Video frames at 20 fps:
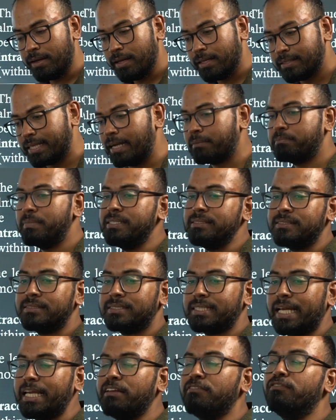That
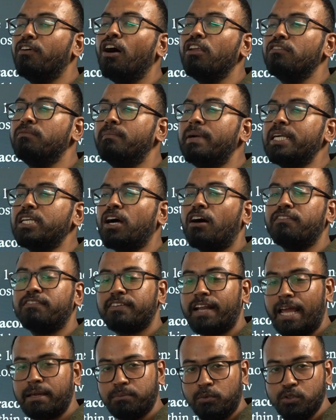means involvement of
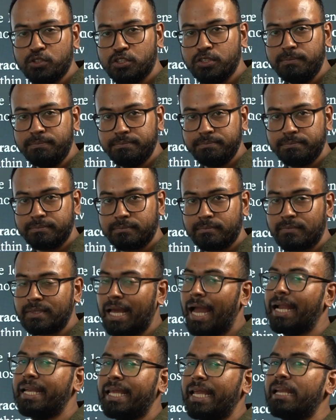ribosome
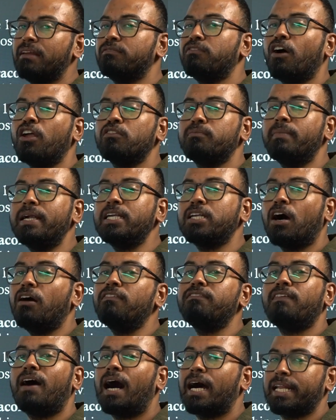and involvement
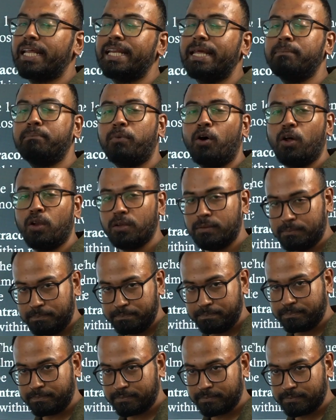of RNA polymer.
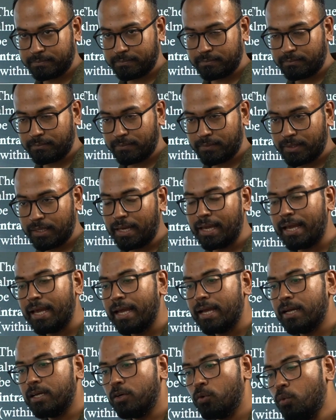
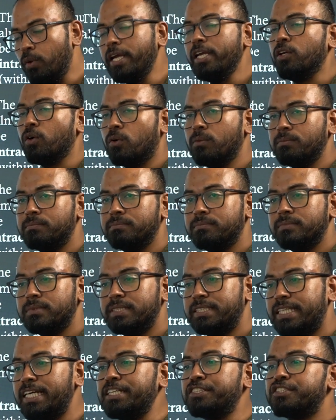We know
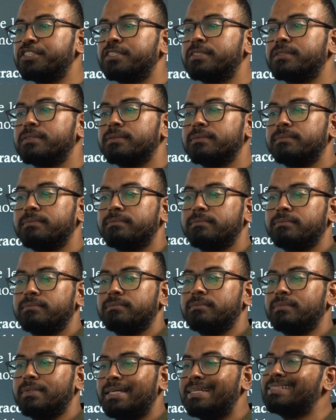this
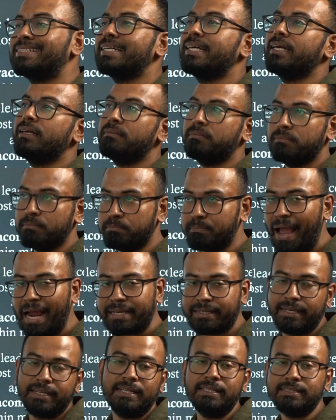is a
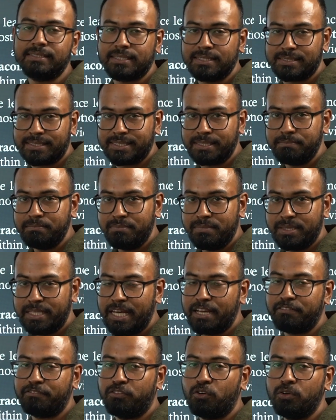bacterial system,
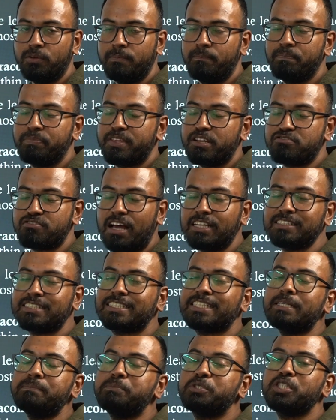therefore
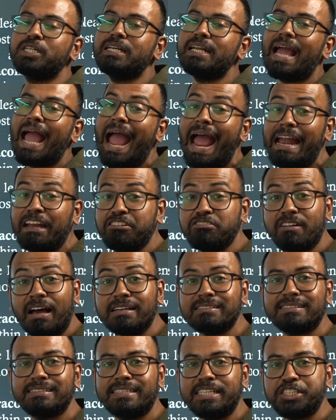transcription and
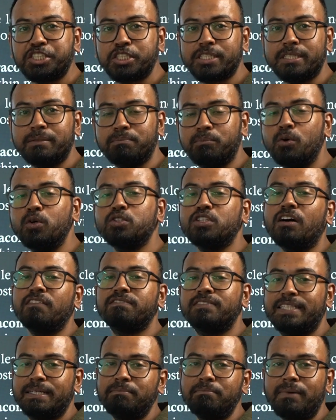translation, both
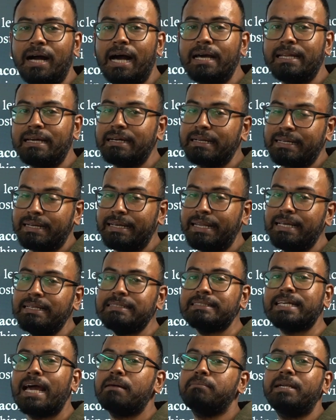of them are occurring
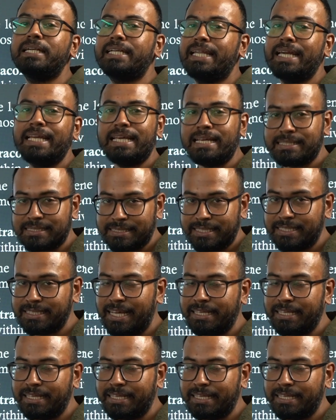simultaneously.